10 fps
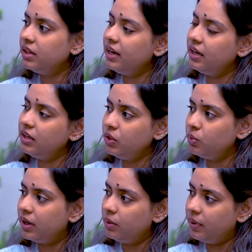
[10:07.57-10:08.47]
there any
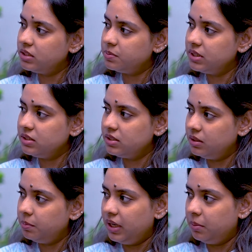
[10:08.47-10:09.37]
new advancements
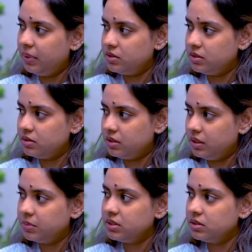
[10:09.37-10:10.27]
in pain medicine
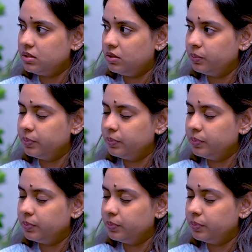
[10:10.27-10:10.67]
treatment now?